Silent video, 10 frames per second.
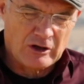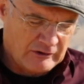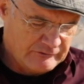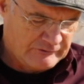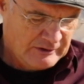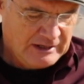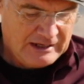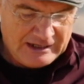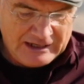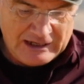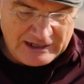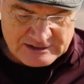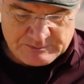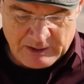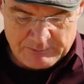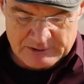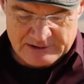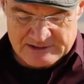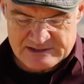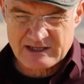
of his people in this